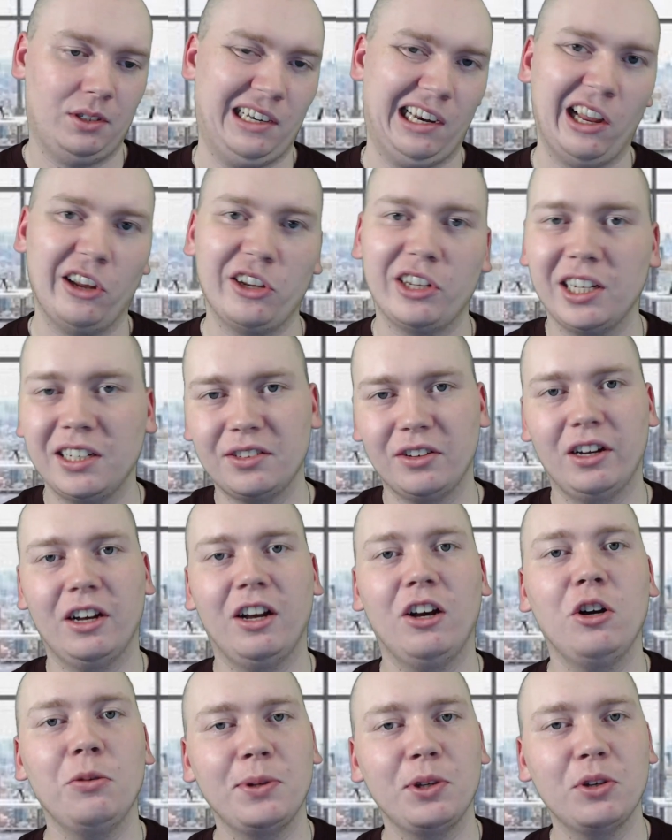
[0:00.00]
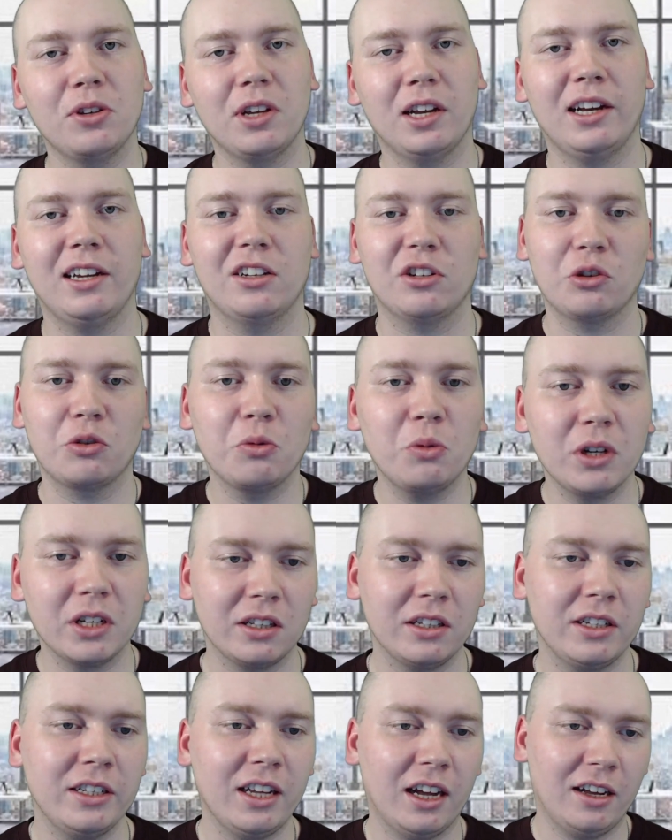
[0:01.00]
Okay, so I hope you kind of
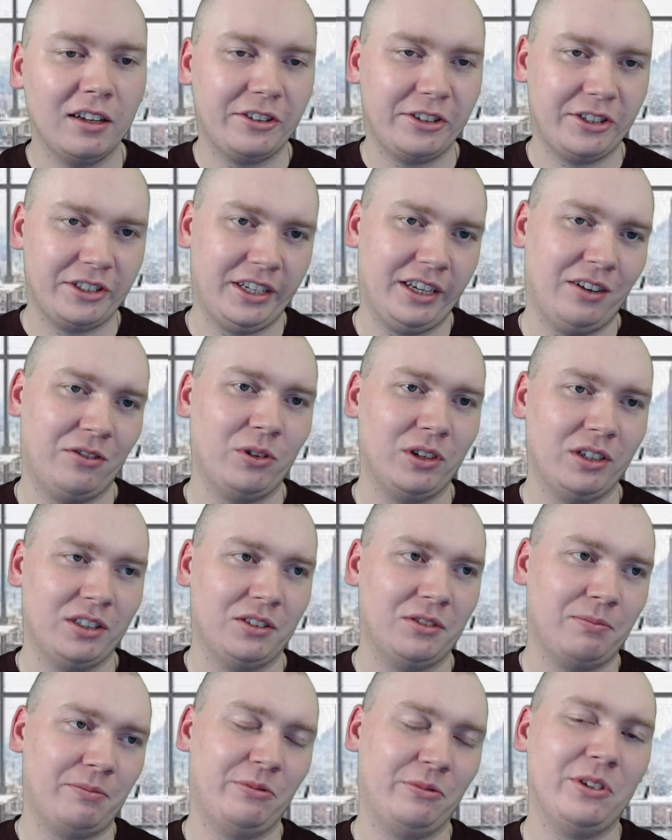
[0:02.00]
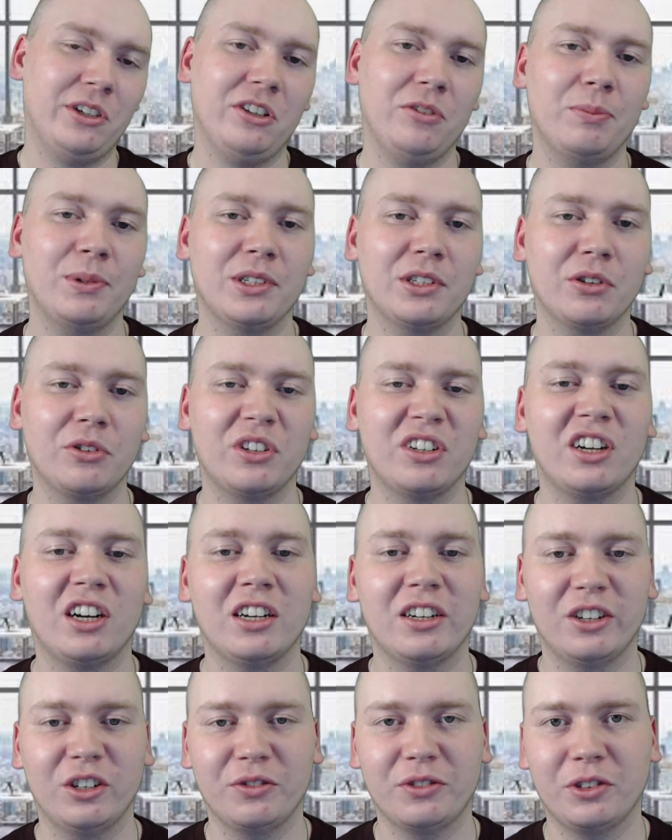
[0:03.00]
quickly understand what has really been going
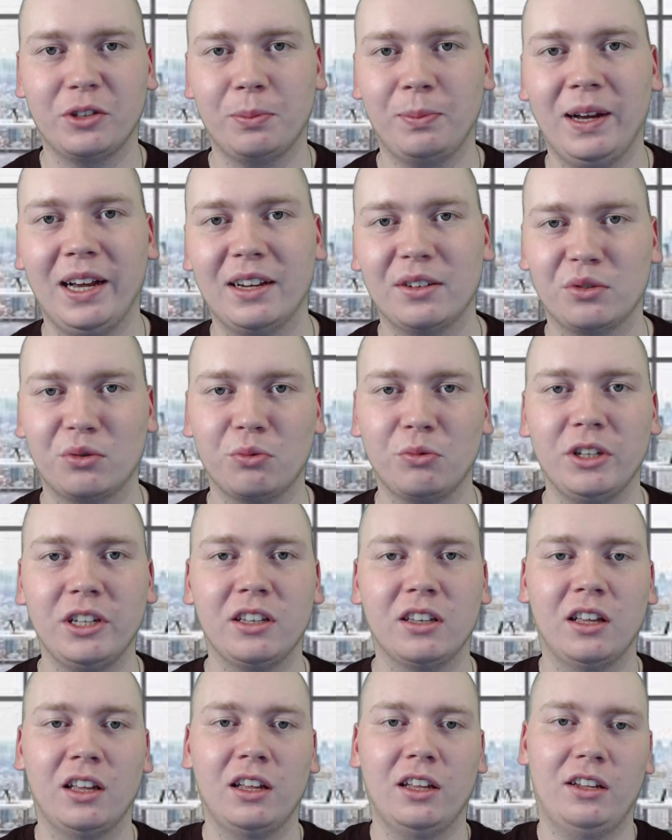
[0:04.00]
on over the past week